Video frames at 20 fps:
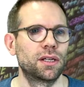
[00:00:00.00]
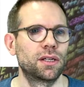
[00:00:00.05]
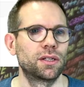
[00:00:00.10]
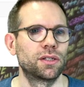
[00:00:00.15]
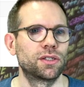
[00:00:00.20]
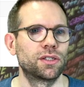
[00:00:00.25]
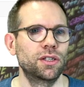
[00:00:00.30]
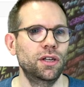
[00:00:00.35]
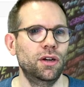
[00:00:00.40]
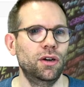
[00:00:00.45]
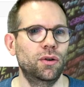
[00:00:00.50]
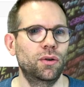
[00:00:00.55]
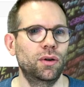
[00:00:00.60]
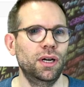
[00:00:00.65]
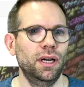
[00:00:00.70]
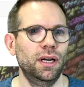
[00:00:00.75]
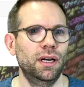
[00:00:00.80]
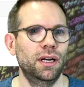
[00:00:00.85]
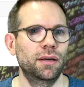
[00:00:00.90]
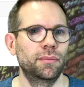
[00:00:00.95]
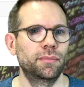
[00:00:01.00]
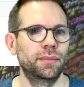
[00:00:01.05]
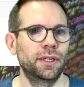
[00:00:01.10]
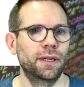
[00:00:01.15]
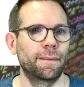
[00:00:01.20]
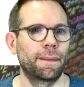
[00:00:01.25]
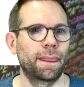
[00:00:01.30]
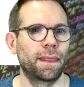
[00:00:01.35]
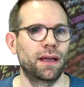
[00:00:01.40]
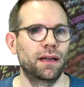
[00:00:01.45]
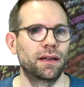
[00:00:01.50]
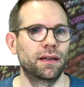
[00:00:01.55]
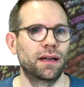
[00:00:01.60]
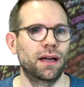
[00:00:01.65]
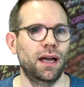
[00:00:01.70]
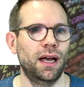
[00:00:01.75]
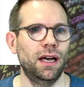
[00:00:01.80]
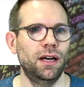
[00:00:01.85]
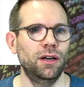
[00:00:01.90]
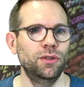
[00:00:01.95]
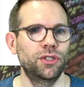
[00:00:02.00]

So how